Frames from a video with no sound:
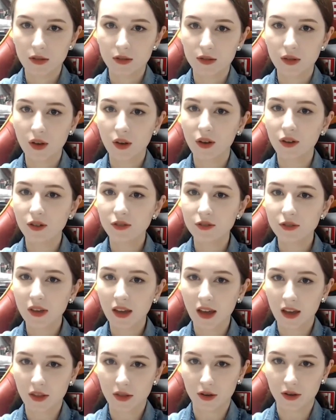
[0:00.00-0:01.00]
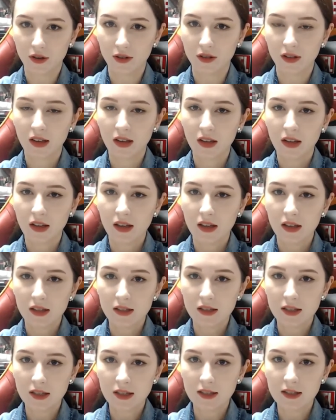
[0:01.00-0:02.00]
So altogether,
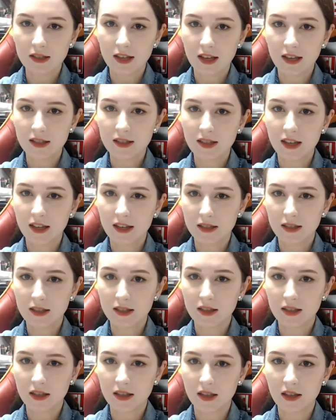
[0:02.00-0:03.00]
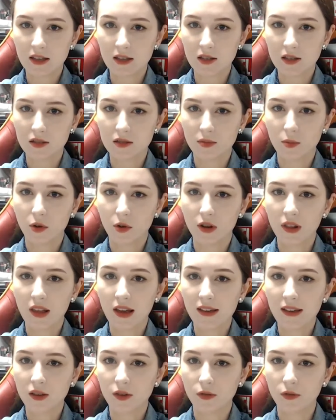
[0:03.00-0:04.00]
this essence is more
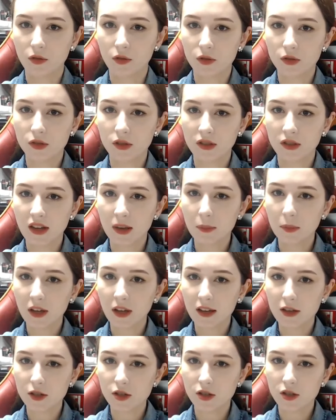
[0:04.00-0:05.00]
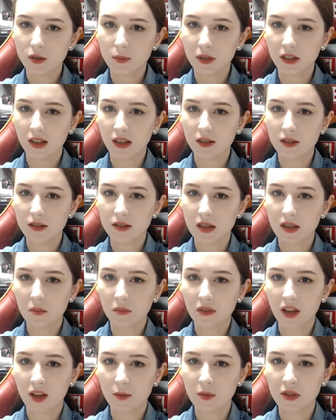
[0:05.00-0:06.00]
like a water type texture, but at the same
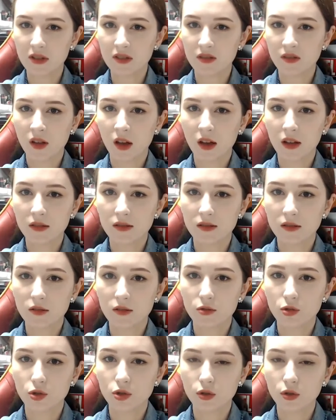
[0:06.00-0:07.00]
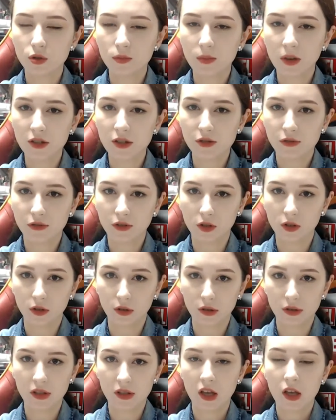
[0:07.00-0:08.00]
time it's not too much
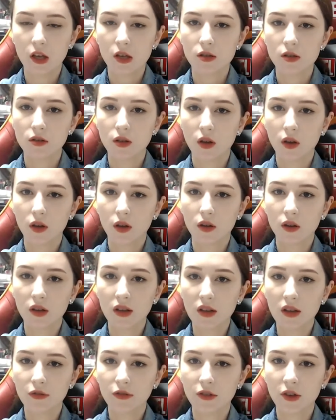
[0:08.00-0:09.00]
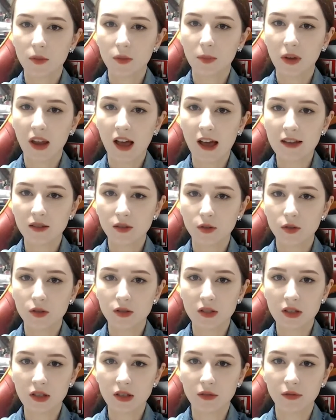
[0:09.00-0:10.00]
fluent, so if you apply it
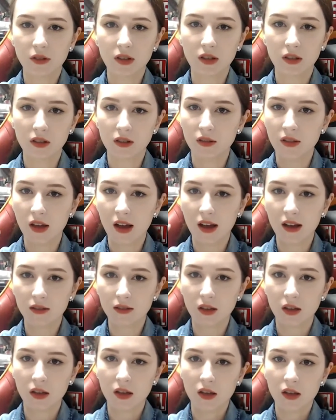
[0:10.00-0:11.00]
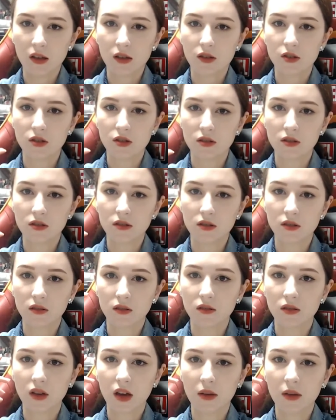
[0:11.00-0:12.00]
on, it will not just
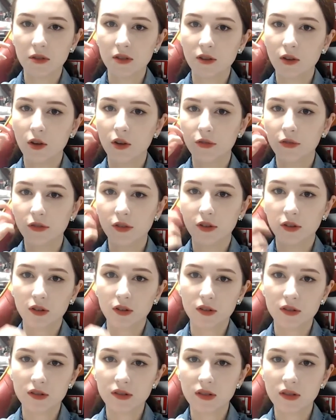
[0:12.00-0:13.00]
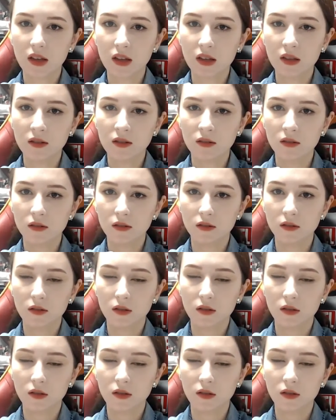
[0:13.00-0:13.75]
coming off your skin,